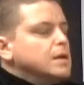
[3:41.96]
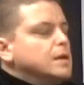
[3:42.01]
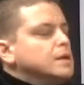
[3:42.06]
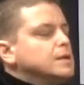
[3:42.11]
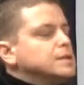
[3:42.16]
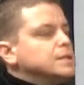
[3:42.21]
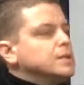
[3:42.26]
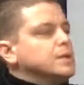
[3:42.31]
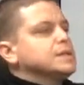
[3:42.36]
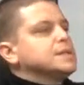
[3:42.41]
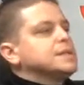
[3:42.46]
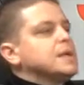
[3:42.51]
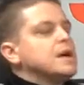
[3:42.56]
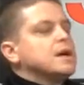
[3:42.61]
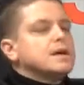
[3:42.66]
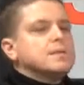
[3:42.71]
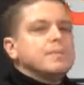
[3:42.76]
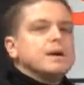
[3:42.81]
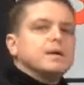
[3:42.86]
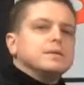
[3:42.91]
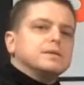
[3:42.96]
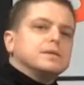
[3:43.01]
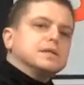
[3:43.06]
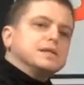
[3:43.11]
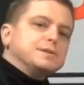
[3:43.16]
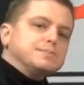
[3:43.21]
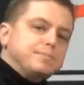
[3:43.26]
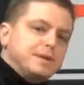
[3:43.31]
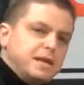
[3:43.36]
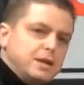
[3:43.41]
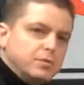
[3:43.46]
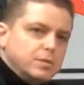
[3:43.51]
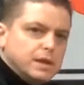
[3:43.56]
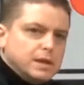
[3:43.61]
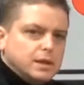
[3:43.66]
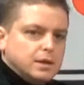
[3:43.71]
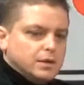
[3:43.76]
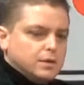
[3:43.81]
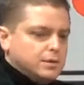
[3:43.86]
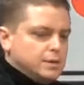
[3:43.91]
So let's talk about the speed
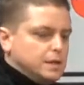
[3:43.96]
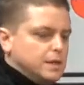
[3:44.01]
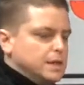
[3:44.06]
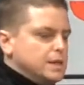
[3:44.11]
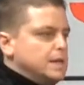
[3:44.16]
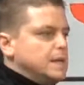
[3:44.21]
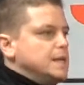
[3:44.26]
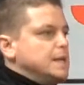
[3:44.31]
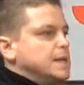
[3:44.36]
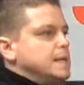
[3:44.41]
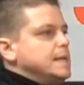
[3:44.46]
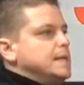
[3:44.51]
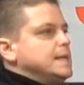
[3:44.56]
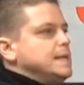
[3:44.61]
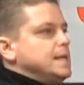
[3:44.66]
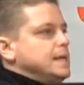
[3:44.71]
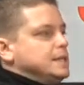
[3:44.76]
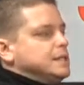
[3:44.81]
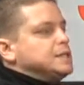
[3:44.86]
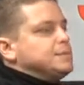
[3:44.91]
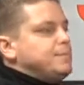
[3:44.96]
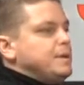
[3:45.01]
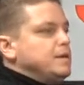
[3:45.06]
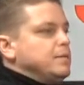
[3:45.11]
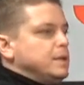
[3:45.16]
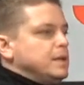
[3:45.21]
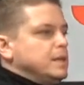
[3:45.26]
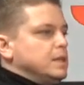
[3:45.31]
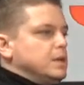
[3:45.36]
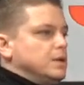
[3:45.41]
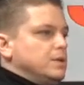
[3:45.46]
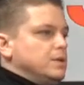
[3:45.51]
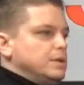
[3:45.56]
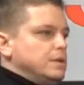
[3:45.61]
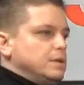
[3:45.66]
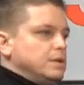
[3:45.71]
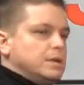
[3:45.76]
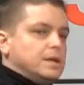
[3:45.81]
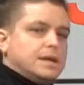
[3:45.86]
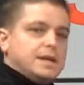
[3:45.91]
reload. Now, the speed reload,
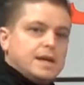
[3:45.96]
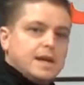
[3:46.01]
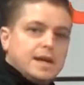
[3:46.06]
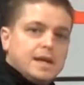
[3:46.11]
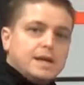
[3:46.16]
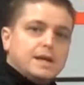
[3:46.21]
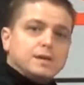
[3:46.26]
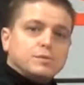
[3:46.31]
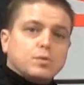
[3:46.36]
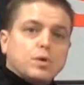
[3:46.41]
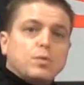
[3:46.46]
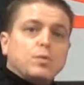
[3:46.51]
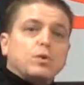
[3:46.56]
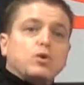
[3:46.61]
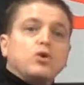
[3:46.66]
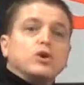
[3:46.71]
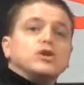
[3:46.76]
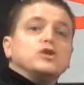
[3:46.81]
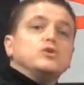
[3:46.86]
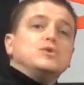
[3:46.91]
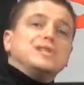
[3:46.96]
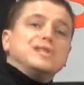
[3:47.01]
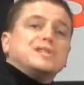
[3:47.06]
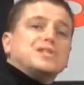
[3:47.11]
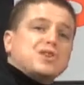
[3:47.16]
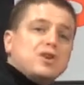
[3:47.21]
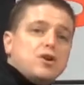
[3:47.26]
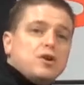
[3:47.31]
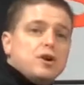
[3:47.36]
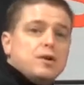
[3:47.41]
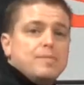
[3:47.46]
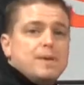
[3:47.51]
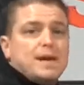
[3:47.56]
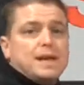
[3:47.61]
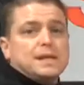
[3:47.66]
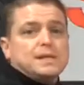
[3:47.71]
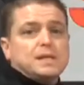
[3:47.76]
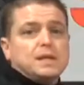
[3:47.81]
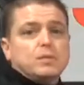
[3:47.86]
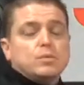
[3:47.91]
again, is where we're going to discard our
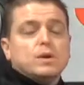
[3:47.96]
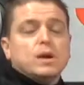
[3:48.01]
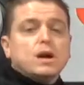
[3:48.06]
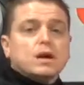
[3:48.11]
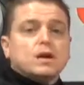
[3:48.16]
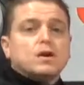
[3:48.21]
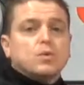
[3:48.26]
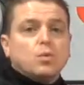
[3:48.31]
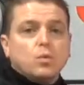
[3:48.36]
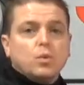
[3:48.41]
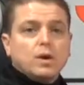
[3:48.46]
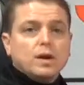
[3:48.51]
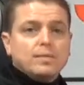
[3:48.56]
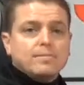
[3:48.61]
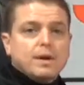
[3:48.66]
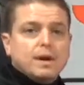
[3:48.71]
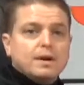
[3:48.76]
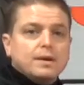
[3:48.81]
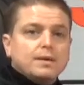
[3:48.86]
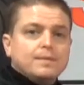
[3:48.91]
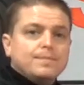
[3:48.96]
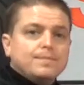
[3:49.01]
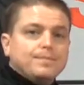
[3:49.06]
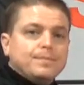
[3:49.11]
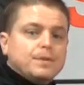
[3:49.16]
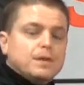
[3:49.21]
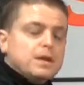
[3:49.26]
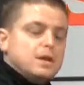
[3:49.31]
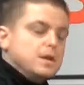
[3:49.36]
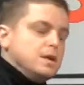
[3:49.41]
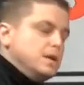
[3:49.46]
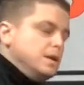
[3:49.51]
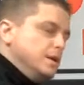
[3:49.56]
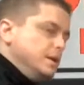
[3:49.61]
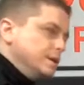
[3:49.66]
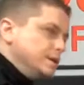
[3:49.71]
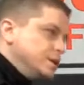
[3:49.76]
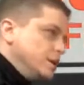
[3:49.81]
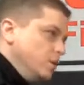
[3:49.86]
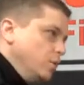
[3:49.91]
magazine. We're not going to worry about it.
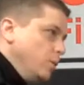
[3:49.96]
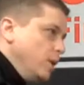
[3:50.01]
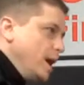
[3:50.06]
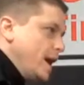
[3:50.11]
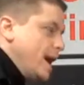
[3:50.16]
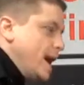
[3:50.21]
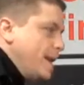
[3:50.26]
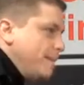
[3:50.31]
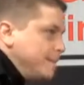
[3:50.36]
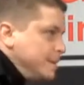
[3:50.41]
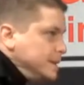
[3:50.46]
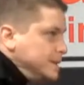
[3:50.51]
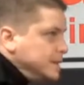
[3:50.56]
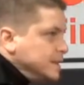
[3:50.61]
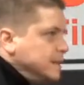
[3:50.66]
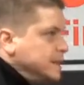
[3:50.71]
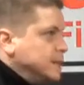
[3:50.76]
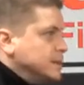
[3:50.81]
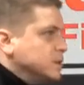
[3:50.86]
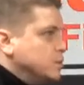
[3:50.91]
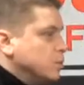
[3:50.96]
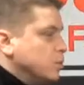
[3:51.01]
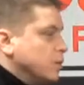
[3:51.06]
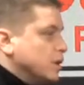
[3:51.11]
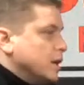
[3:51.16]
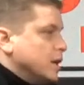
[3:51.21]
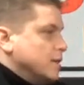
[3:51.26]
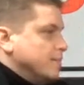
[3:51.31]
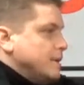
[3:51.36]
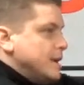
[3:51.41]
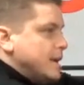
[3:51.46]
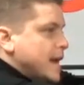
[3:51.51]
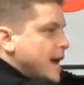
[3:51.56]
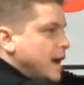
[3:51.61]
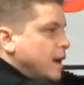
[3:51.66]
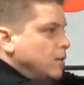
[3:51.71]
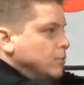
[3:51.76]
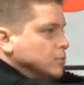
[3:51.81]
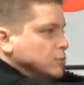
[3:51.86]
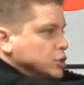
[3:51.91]
So what happens is we're going to be
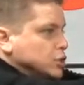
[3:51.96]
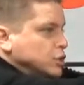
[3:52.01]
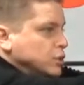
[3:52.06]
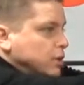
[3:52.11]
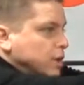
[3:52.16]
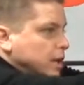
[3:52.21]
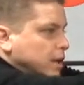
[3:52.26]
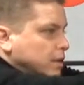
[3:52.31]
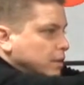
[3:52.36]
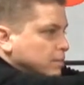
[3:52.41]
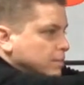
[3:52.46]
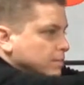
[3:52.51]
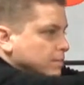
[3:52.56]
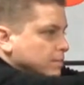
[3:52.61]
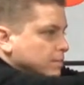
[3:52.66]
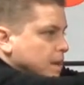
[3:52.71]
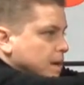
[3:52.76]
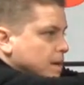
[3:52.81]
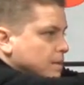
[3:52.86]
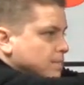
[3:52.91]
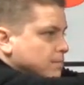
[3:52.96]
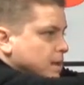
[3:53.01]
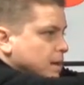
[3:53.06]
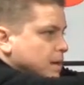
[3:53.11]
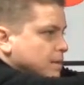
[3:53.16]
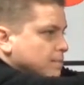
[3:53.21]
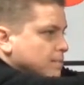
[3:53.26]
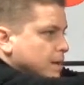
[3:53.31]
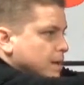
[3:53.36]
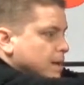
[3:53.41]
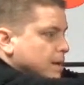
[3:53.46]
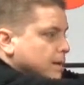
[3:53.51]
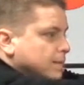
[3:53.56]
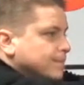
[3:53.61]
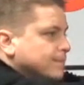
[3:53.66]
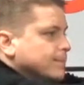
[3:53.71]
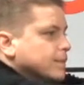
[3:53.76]
out shooting, bang, bang, bang.